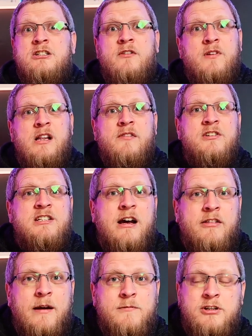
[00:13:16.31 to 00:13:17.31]
So if you live in
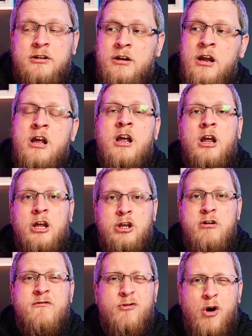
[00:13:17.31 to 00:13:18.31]
Southampton,
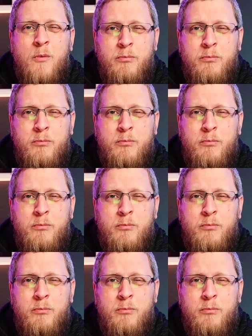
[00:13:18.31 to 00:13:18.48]
you've got